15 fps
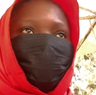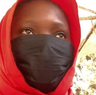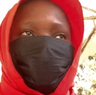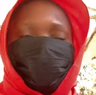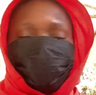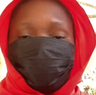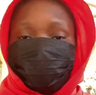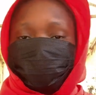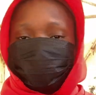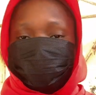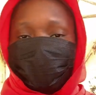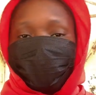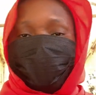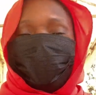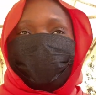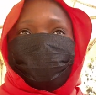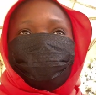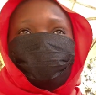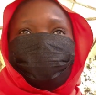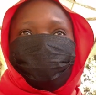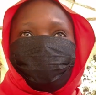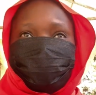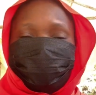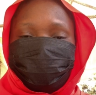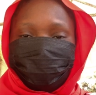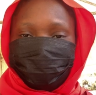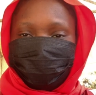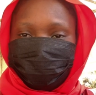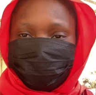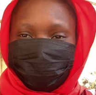Guys, I am supposed to
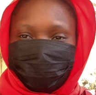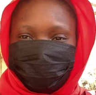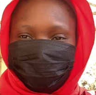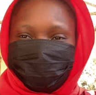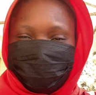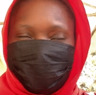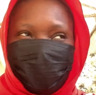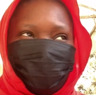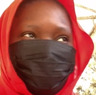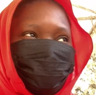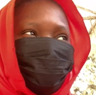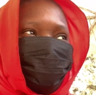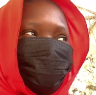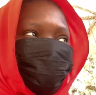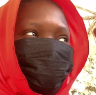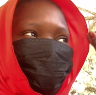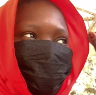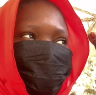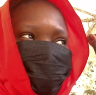be in Kano right now,